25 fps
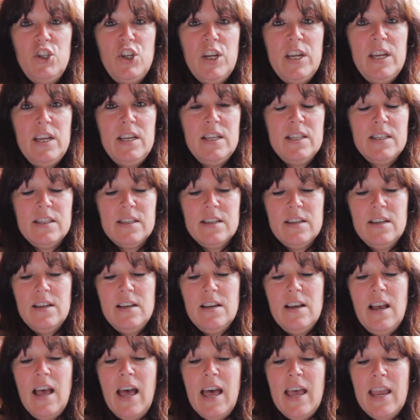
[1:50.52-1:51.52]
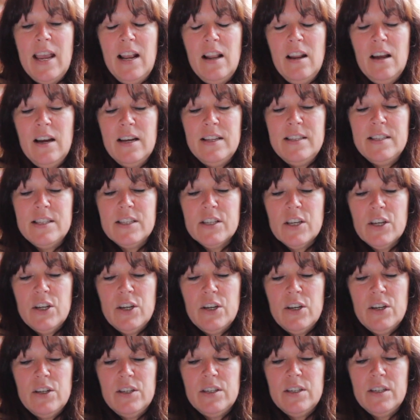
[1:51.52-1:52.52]
cheeks, A-line
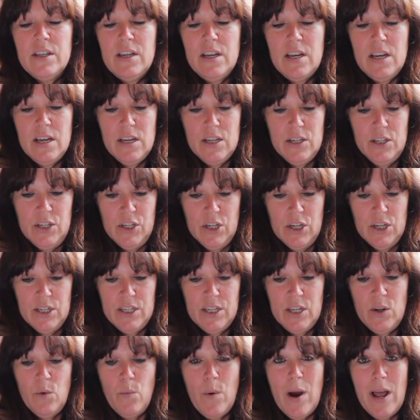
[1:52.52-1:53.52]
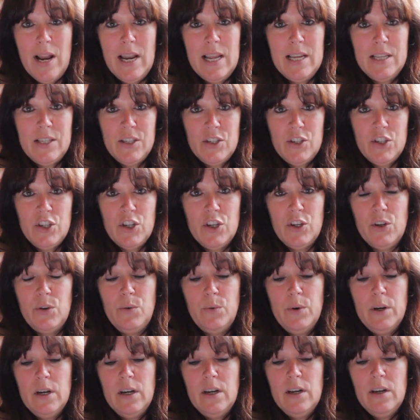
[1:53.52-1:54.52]
skirt, dirty wellies
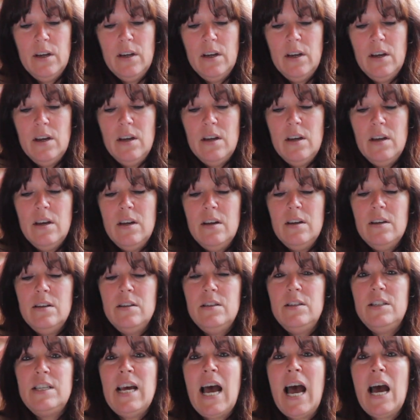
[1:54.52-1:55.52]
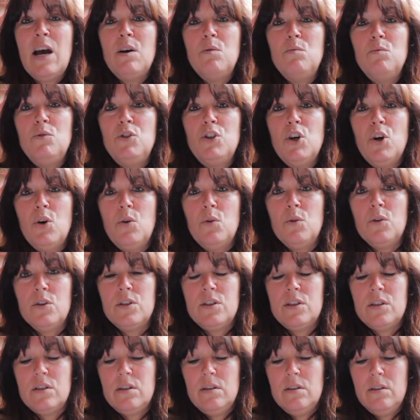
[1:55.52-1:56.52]
too. Down,
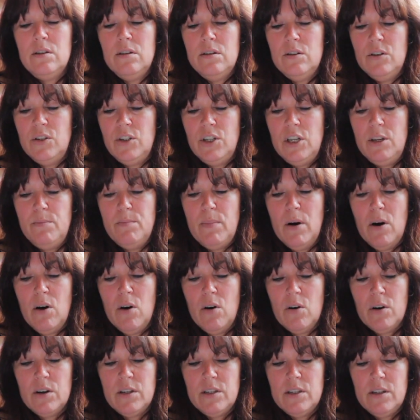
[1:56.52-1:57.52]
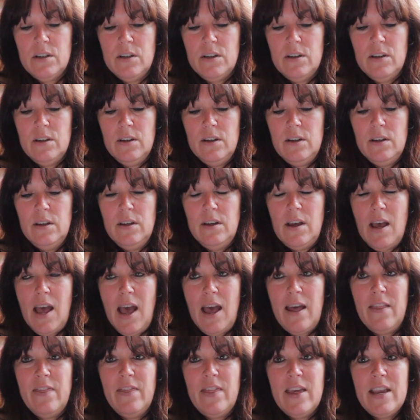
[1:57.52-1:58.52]
dogs, she barked,
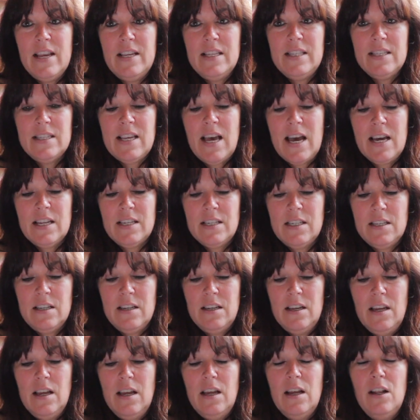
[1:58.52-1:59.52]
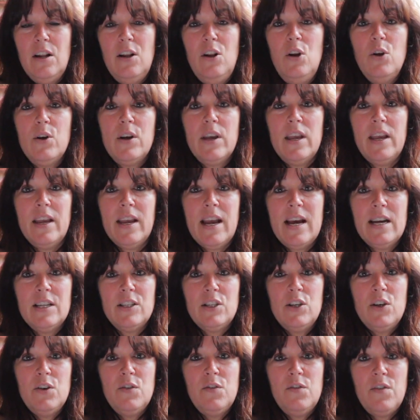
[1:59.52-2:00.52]
and they sat, looking
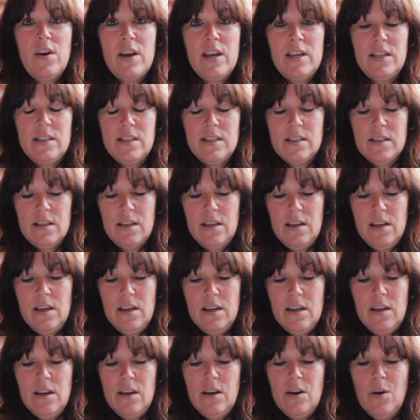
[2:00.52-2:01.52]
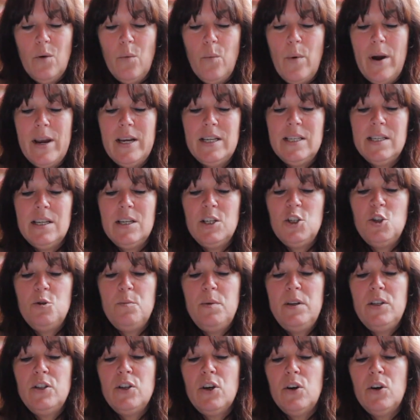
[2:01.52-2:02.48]
at her face, waiting to be